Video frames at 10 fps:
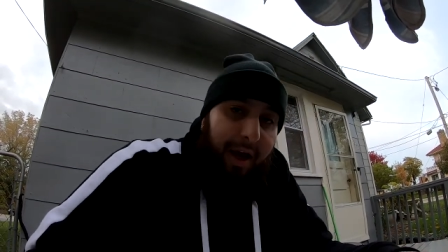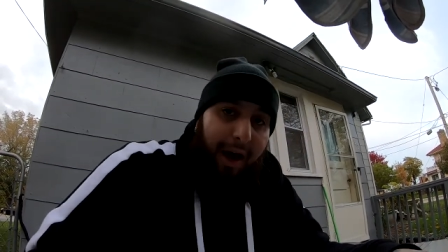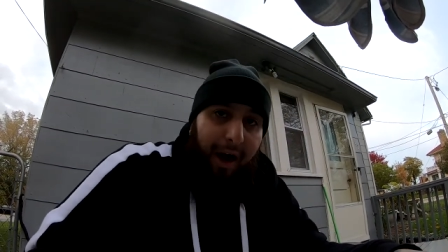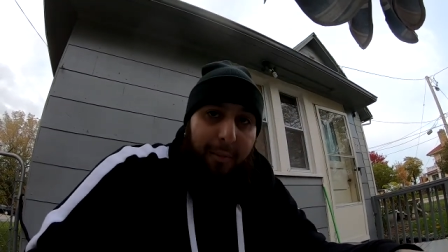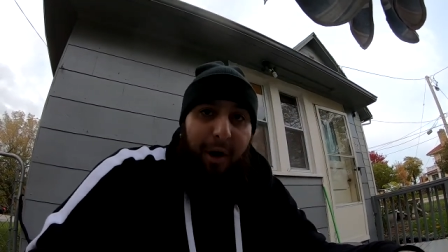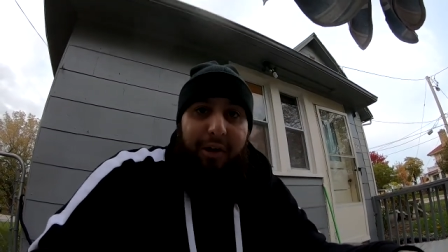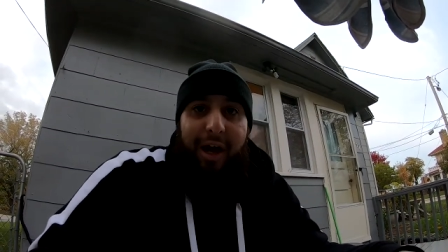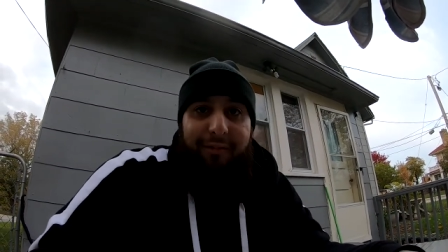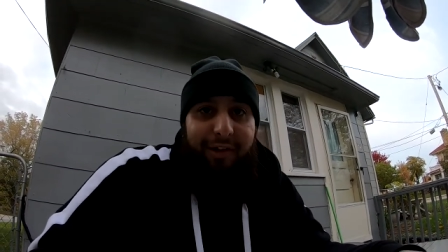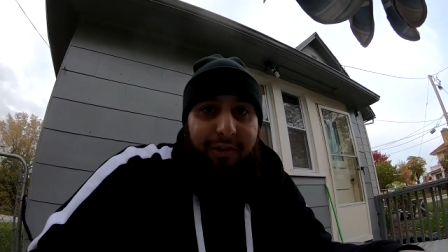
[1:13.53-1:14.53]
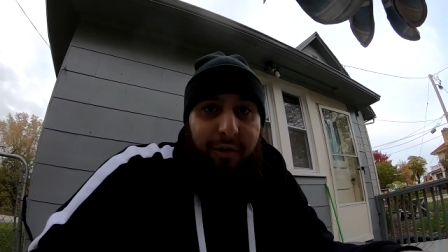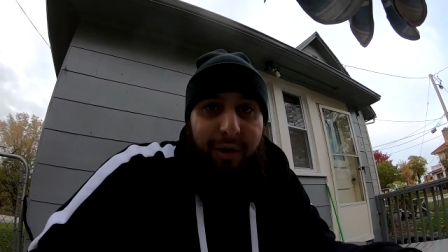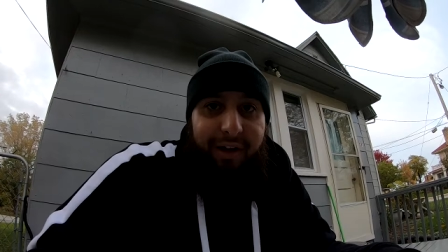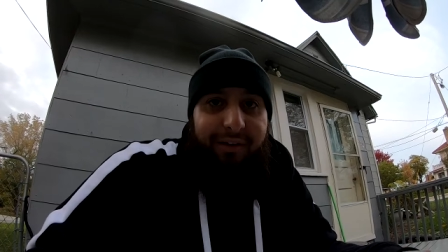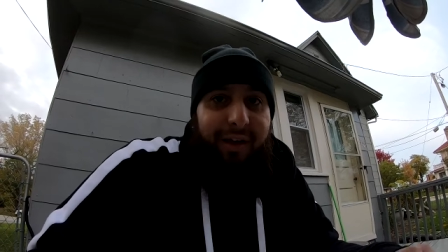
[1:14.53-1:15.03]
Um, all you have to do
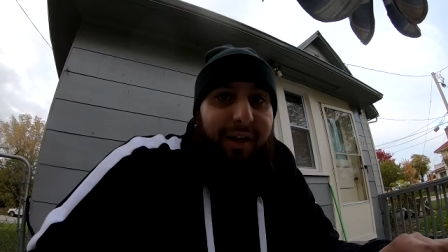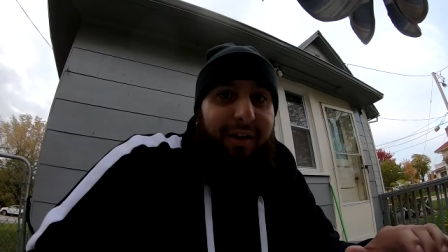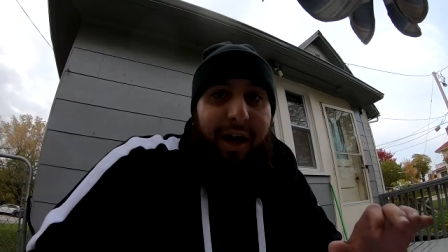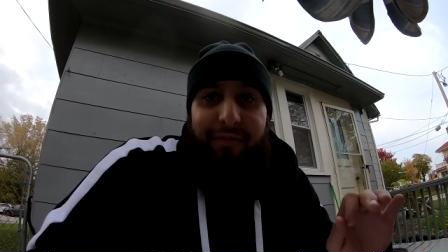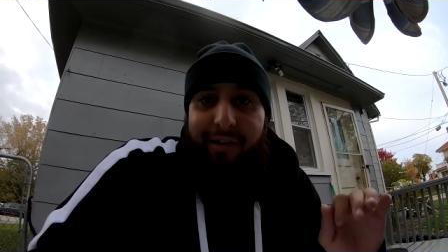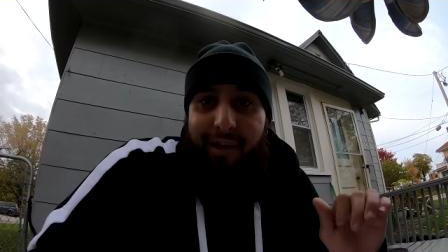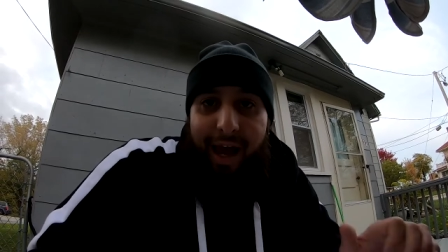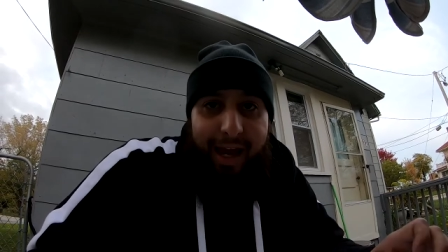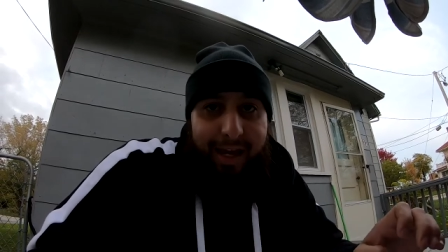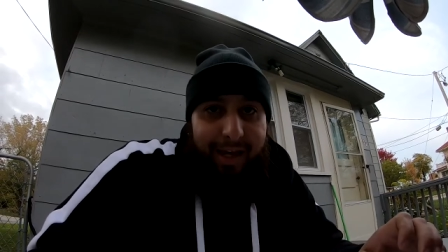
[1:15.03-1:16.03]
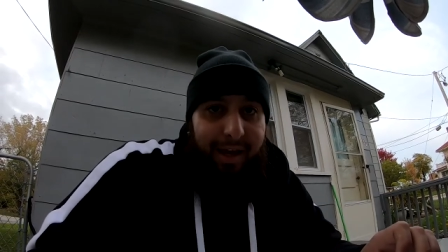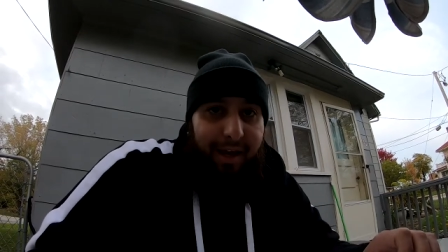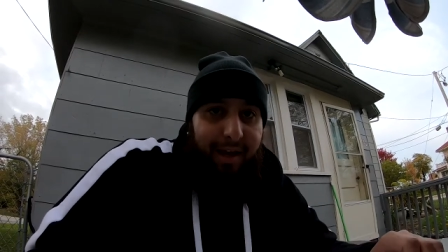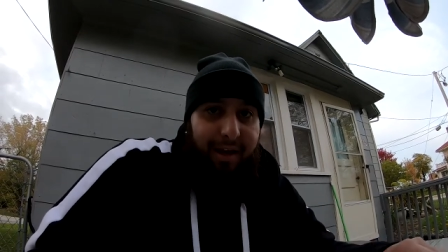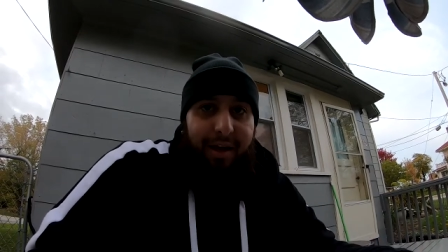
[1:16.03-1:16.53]
is you have to like,
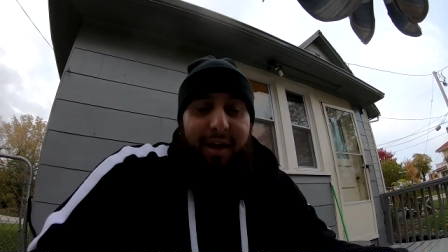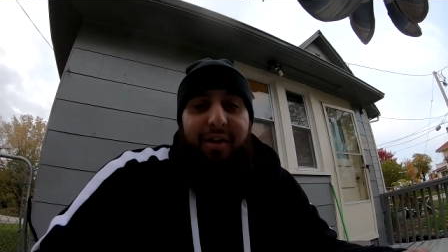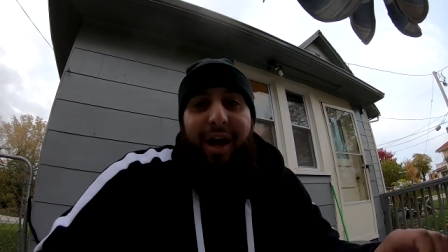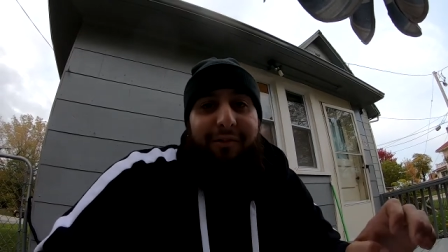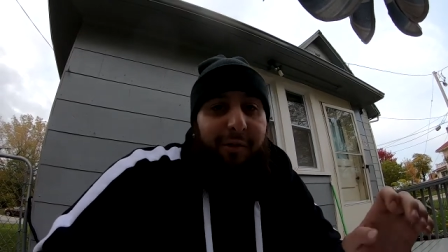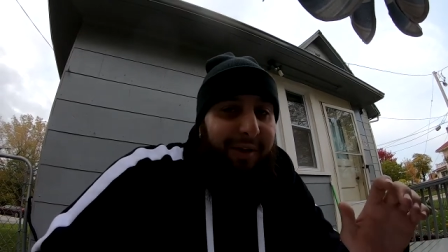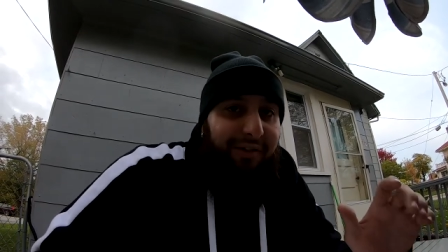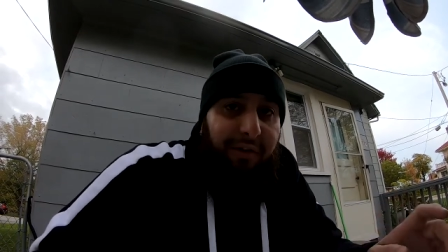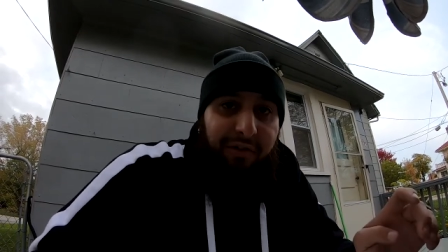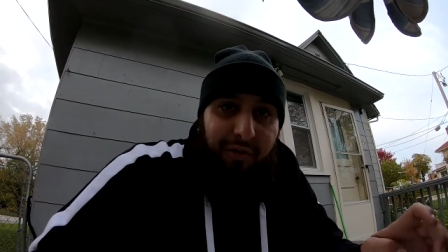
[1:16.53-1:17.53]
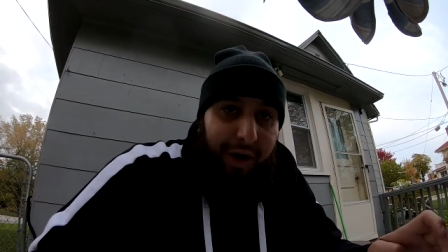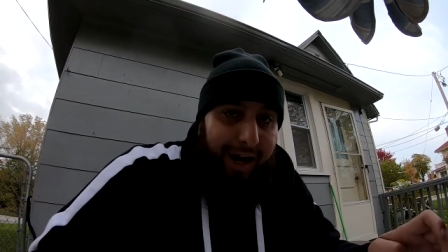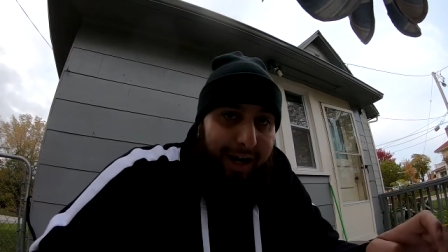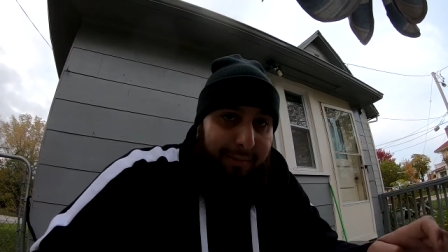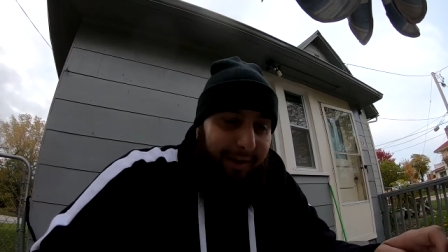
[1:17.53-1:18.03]
you have to be
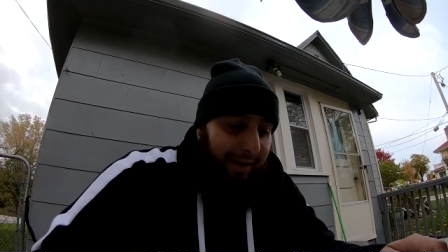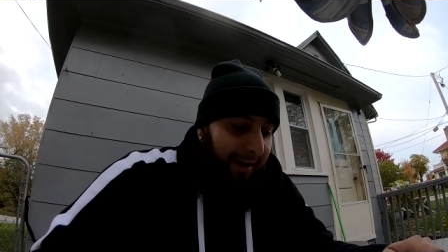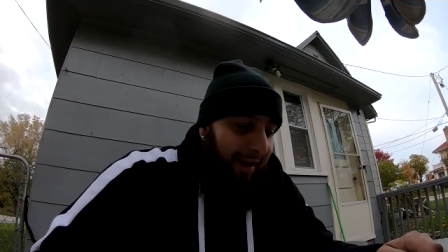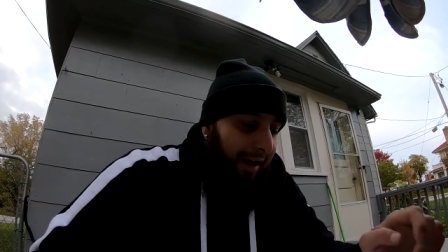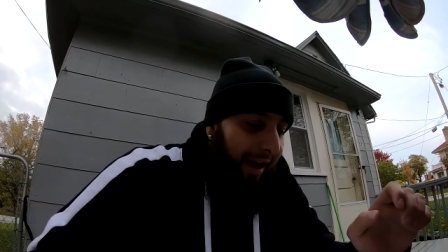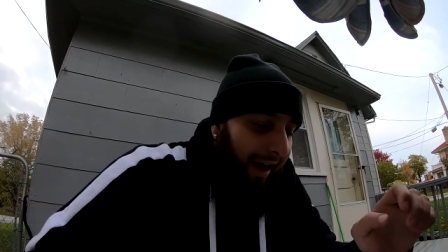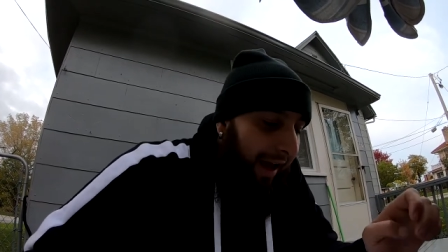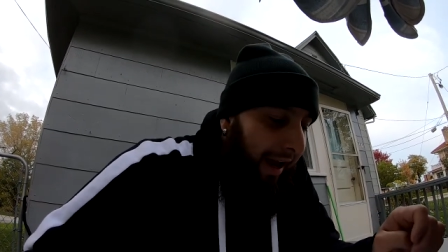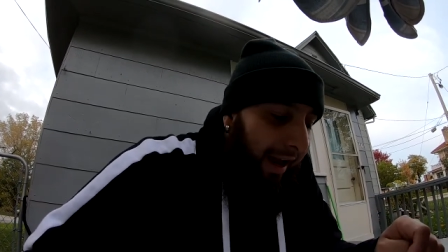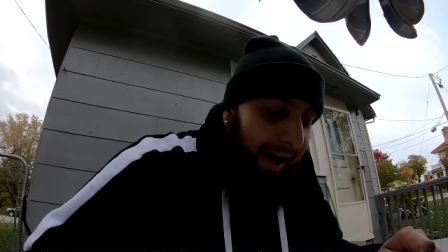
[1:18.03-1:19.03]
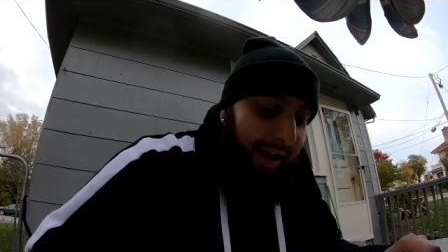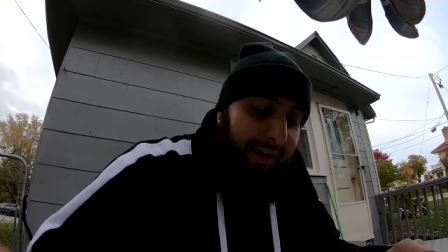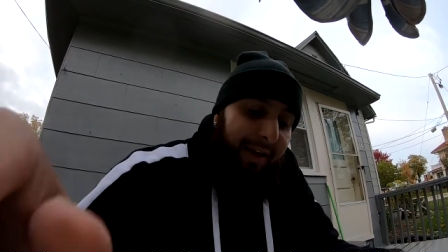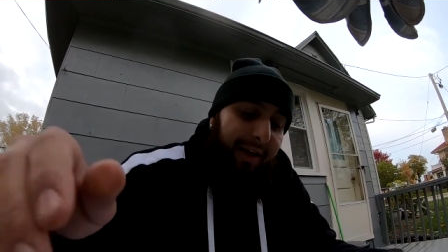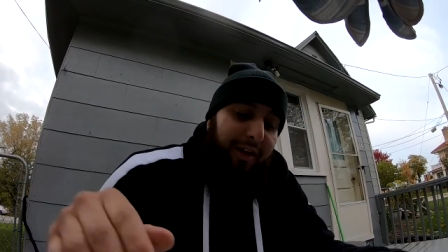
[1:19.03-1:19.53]
subscribed,
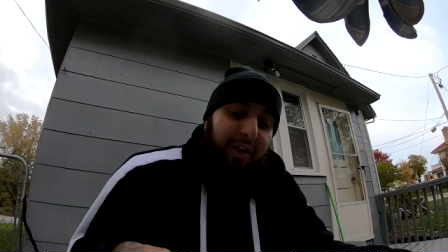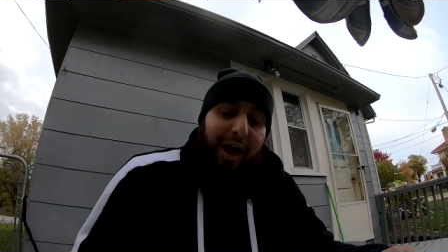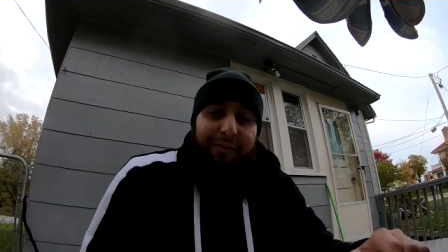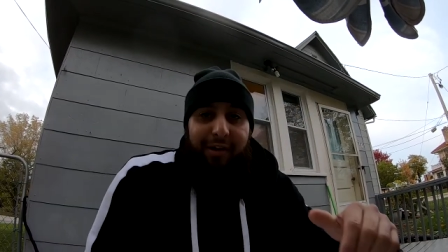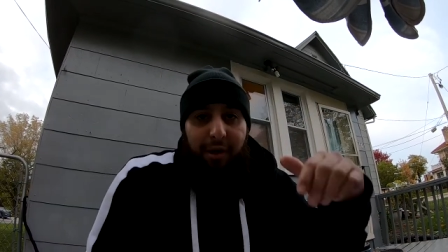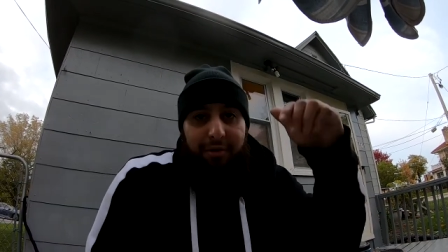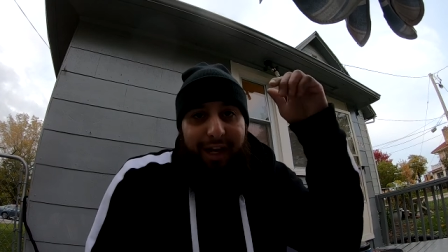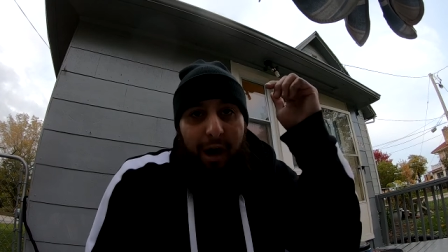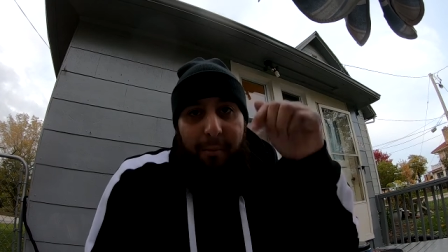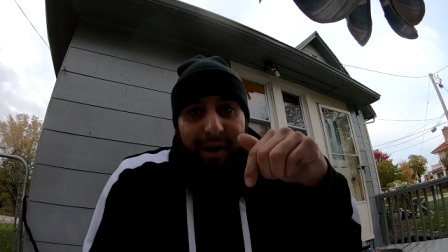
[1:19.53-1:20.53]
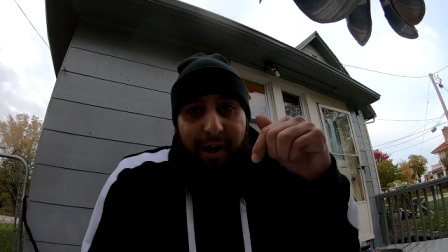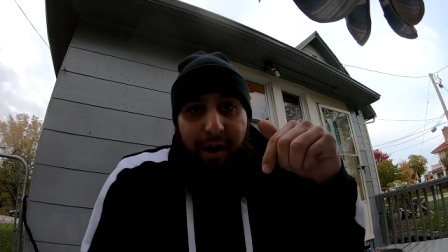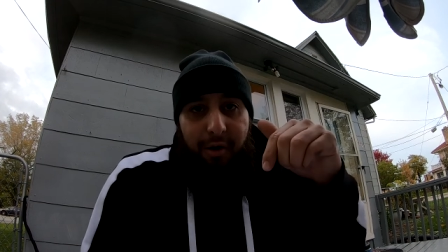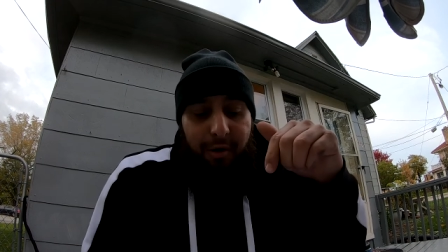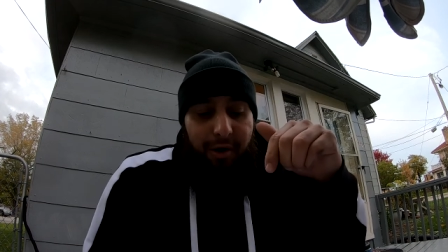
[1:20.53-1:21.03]
and you have to go down
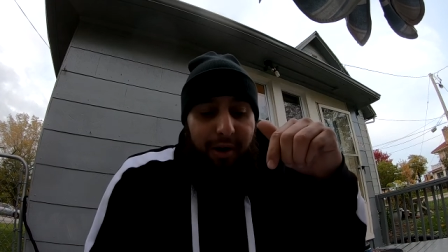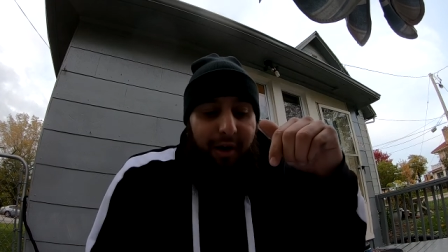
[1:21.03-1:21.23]
below